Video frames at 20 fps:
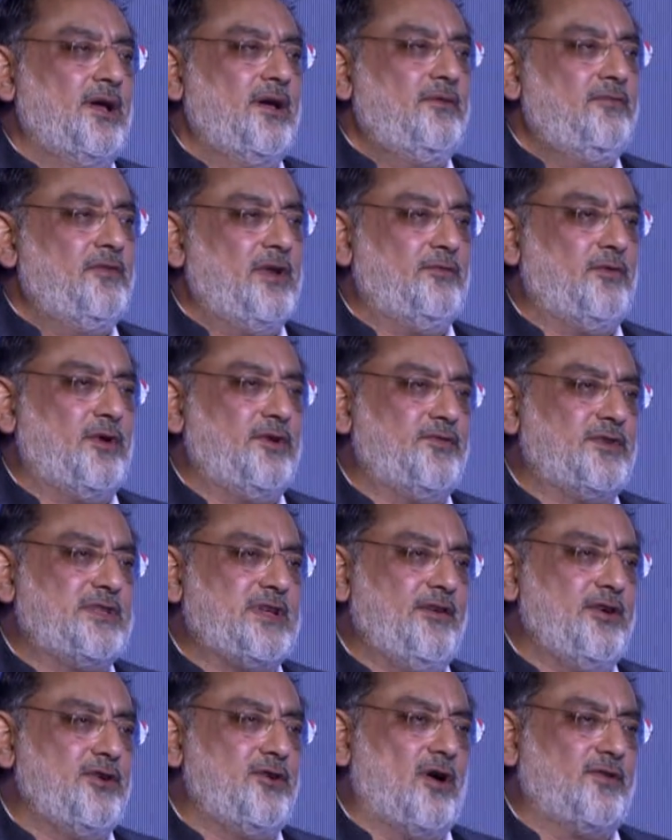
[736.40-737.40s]
when one was
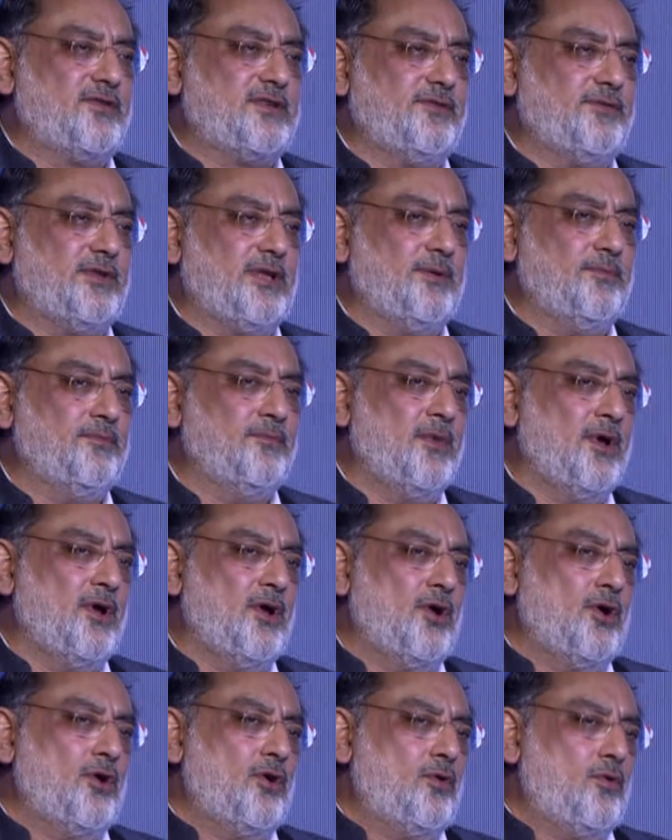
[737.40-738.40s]
having conversation with him,
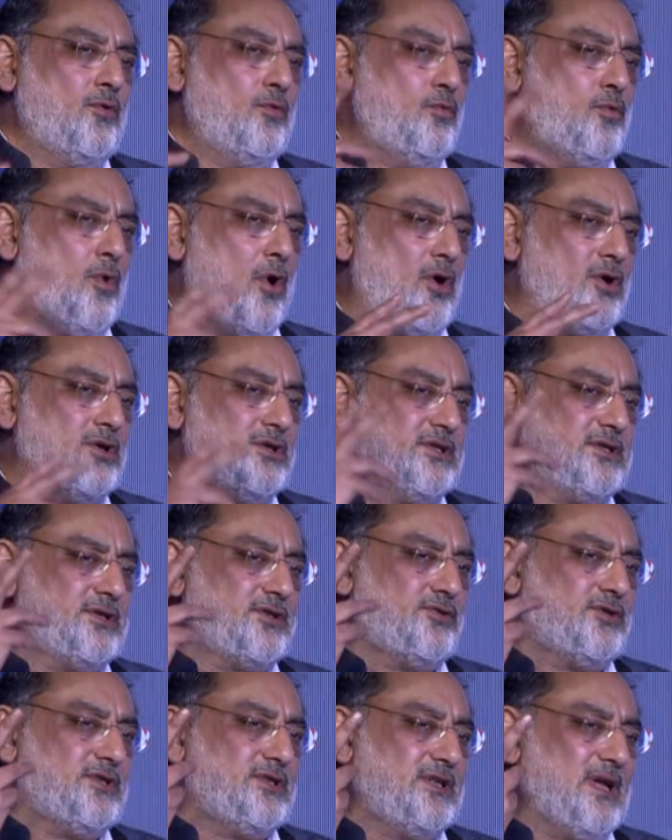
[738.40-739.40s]
was
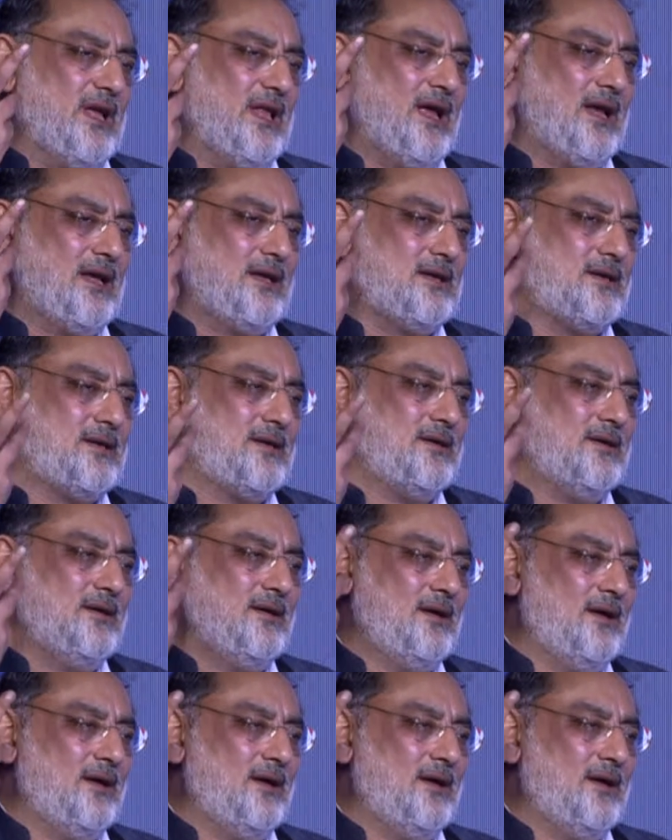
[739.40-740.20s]
to say that